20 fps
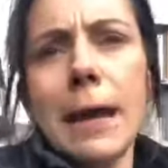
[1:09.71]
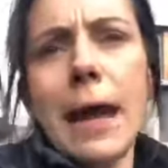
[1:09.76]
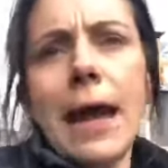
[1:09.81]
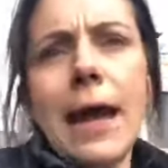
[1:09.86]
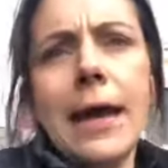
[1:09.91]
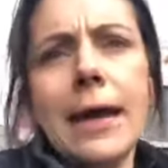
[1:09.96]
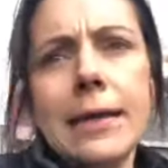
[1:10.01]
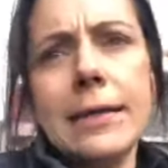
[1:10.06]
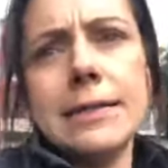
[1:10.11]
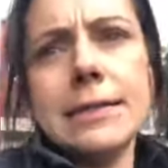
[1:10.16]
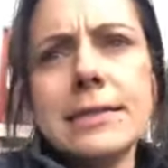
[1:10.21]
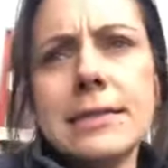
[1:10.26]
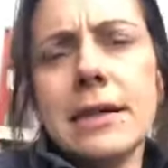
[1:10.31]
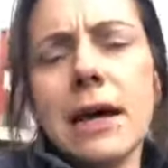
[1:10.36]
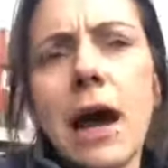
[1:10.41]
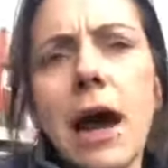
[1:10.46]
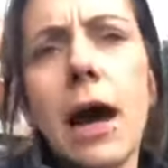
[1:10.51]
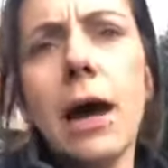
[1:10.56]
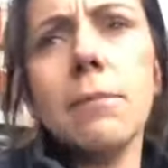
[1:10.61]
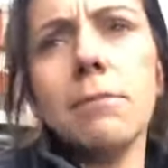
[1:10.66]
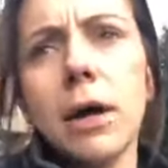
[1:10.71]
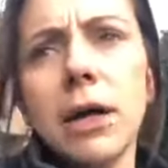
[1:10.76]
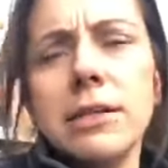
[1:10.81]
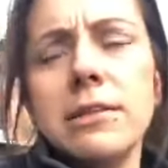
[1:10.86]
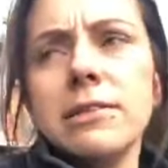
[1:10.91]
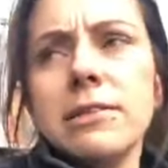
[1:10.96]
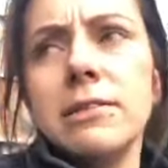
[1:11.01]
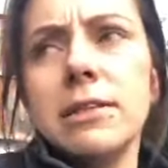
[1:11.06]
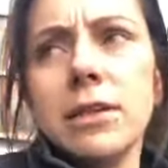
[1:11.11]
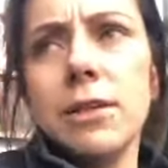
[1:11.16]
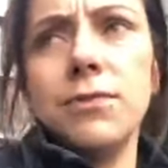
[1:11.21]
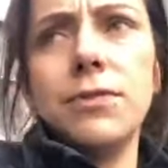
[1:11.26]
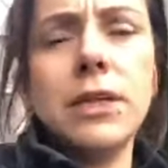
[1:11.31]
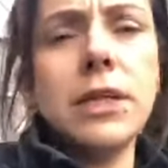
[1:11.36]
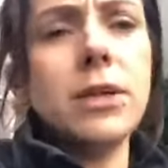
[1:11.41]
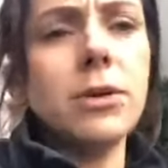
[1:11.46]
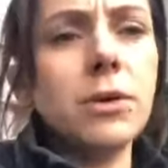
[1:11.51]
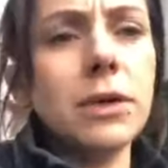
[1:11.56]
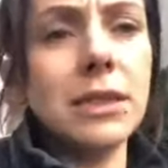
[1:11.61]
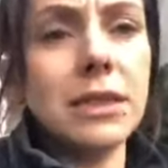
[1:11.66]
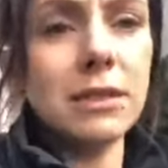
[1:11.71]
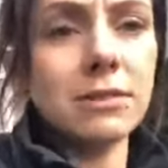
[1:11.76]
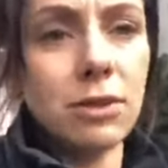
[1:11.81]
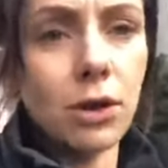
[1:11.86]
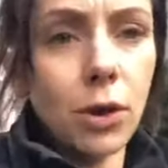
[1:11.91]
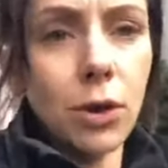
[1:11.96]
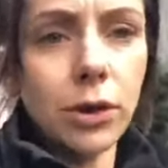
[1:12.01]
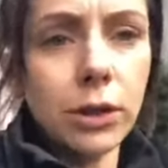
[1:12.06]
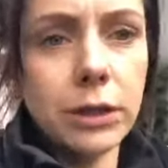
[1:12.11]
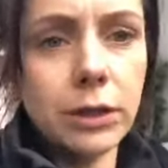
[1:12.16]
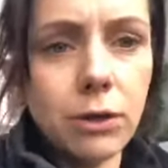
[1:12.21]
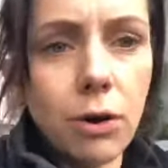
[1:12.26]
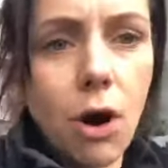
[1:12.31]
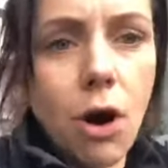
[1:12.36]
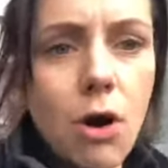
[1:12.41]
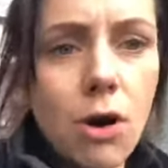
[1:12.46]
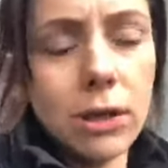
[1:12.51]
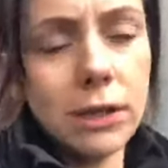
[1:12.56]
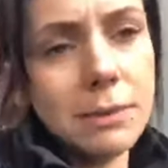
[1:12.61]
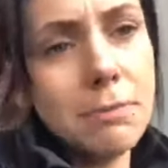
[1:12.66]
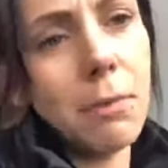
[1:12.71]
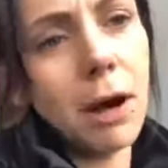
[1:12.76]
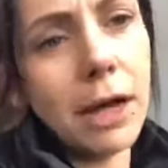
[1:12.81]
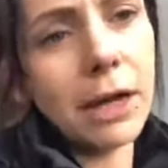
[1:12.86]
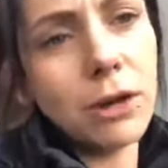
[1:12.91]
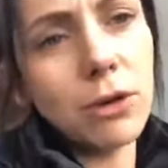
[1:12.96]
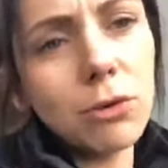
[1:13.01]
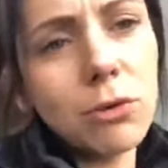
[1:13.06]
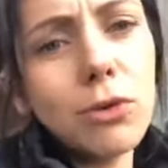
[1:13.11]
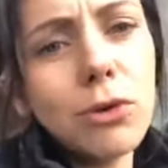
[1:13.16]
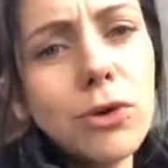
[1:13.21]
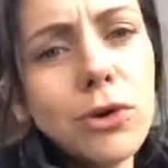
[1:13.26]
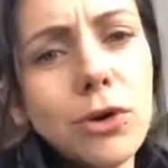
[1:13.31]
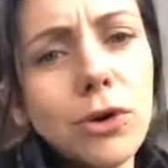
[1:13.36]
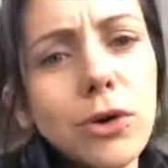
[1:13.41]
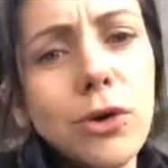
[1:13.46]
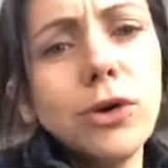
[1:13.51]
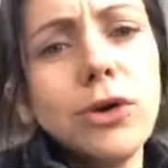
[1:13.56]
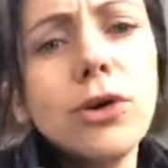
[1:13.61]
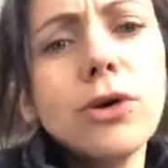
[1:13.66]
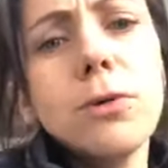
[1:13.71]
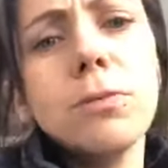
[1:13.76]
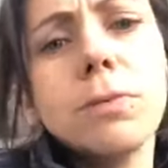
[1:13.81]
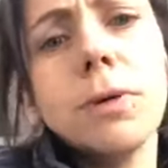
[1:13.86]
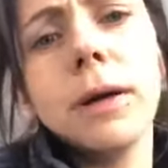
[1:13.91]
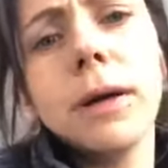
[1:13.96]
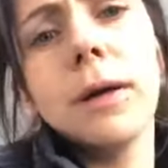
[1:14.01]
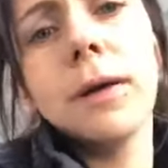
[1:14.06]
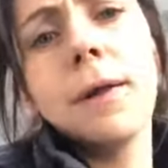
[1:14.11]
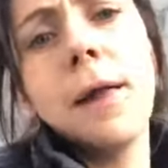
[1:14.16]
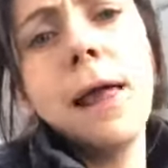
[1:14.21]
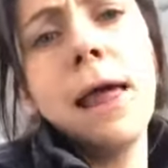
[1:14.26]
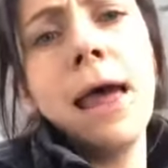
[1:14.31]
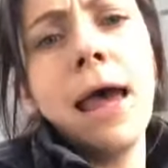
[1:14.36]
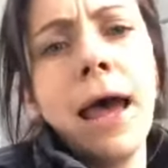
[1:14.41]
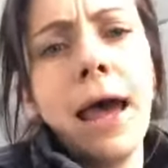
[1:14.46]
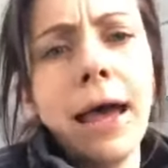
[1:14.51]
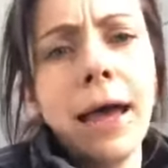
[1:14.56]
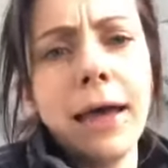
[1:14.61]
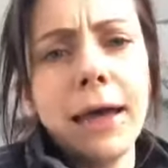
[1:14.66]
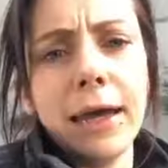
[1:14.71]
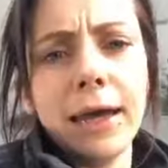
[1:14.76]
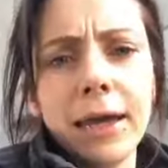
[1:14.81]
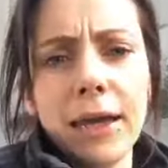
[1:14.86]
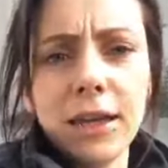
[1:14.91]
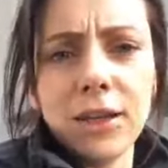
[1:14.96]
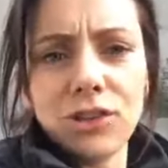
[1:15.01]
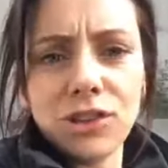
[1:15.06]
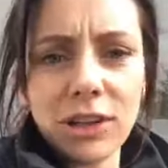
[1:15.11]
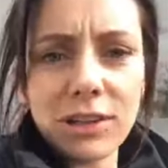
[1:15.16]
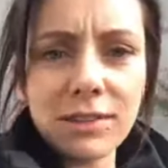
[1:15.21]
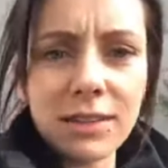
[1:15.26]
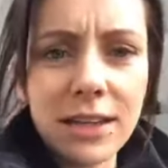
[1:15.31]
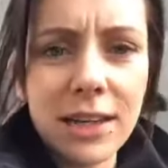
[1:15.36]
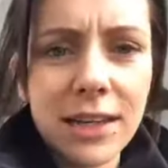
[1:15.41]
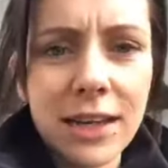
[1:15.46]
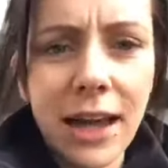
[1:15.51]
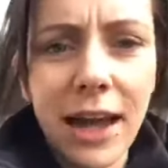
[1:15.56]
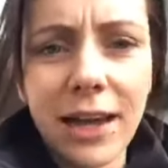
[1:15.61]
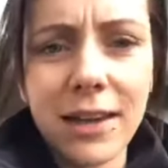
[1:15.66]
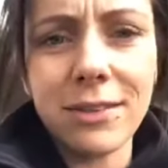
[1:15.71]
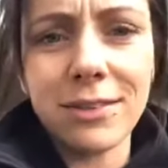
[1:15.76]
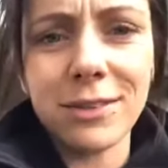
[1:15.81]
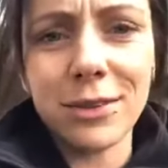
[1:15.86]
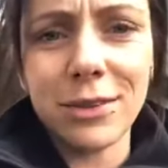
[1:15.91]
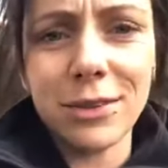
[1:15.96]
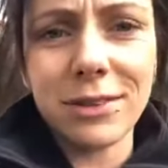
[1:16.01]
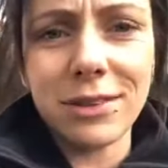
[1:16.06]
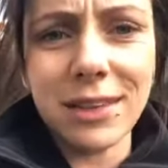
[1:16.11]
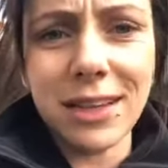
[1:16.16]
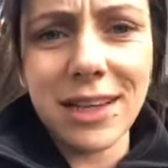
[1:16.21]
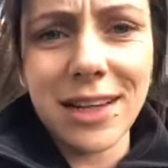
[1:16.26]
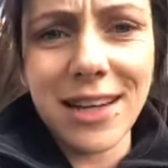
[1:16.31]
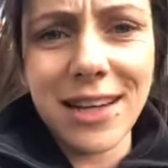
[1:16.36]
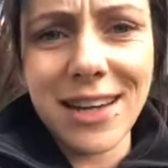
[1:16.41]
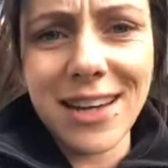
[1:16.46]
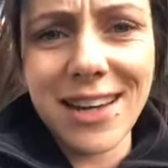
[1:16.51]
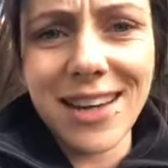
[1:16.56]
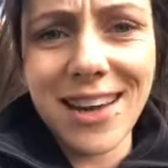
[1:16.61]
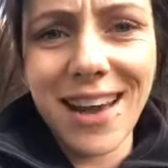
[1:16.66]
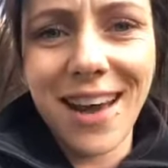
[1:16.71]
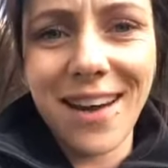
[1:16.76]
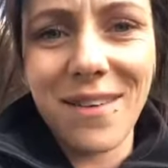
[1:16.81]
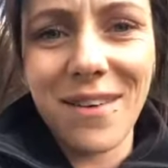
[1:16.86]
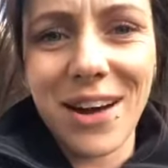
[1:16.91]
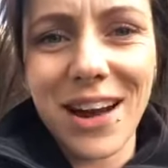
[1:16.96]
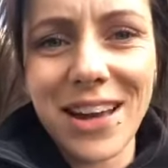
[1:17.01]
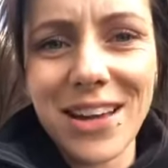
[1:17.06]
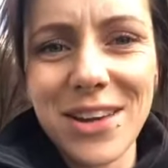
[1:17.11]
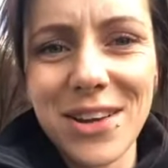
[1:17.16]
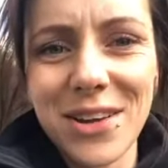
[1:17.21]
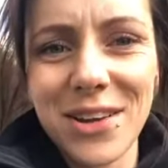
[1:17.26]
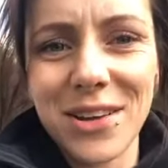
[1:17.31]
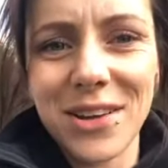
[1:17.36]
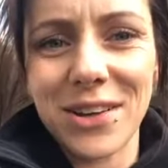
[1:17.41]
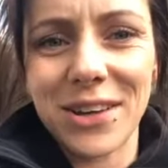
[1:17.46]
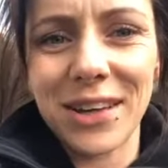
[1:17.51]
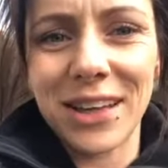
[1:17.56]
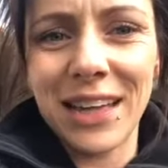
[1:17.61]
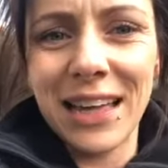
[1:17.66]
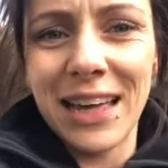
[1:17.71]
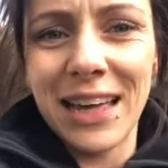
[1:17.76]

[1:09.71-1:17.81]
And I just did a video on this earlier on in my group. Hey, Jesse. Hey, Susie. How are you?